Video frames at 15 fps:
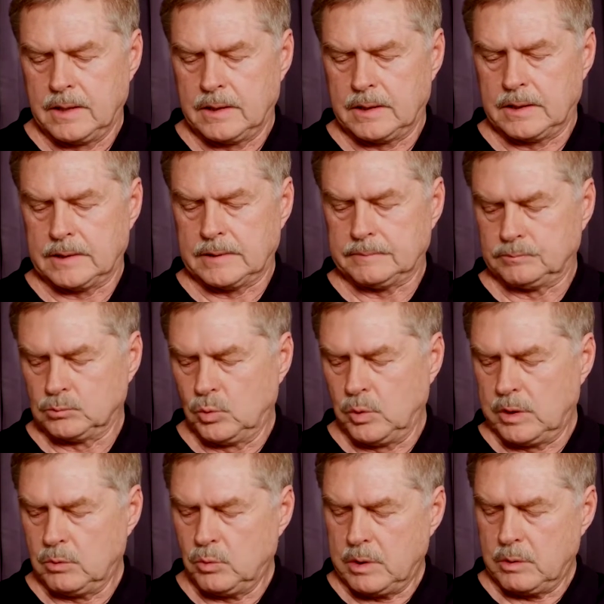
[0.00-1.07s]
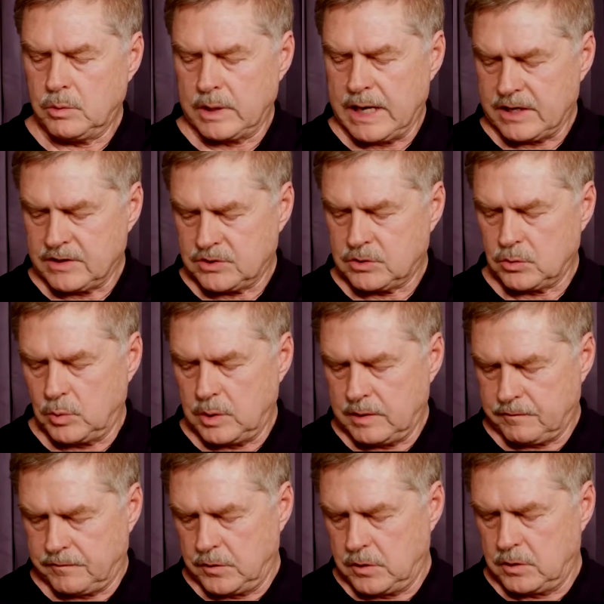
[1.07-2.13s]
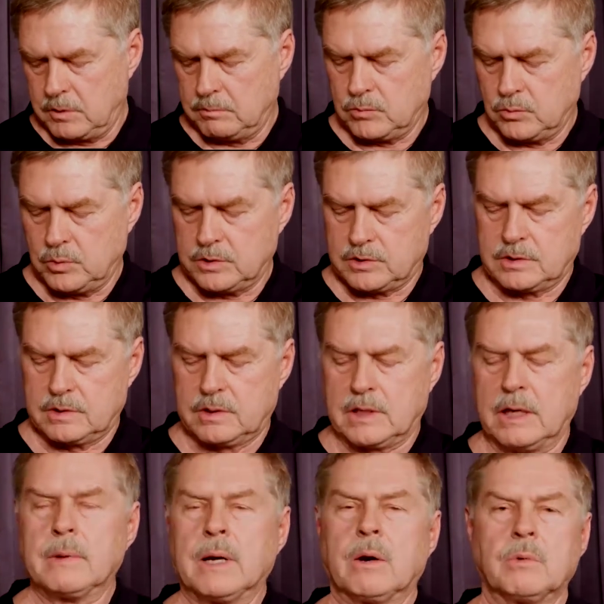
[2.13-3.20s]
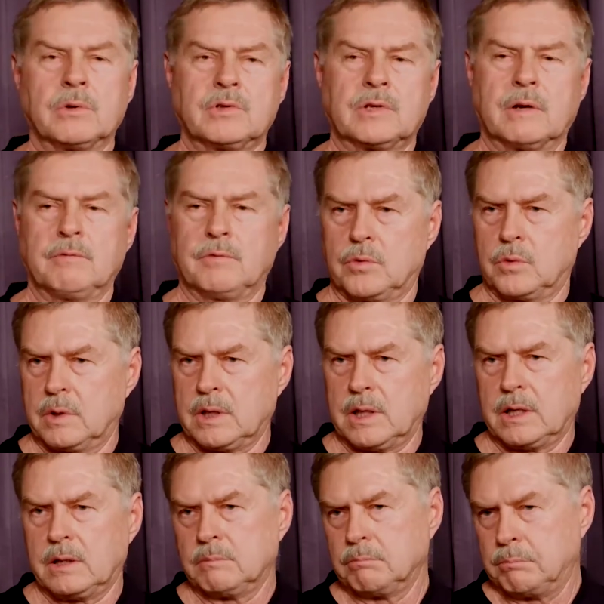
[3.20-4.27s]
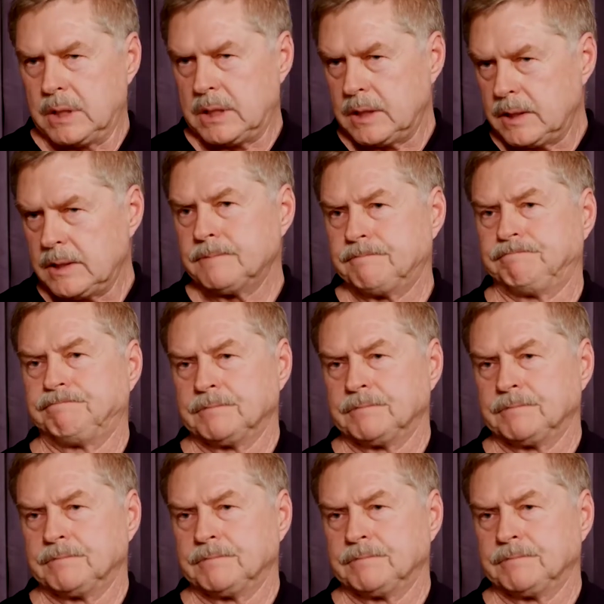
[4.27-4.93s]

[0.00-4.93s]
um, when we were asked to reaffirm, which came out with 748B,